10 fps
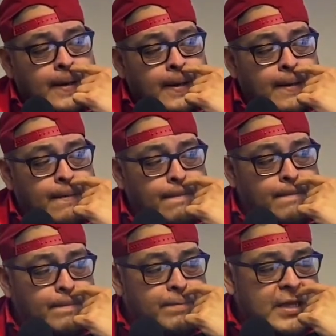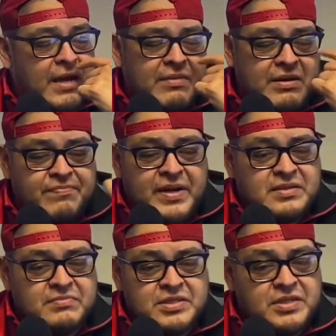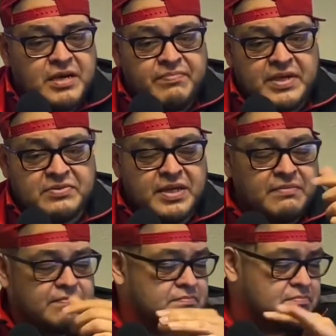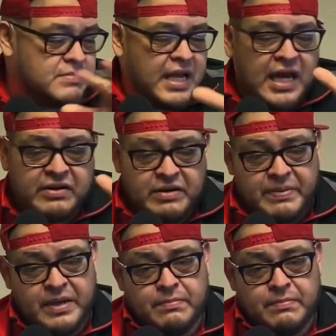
I'm not impressed. I'm just not impressed with it. End of debate.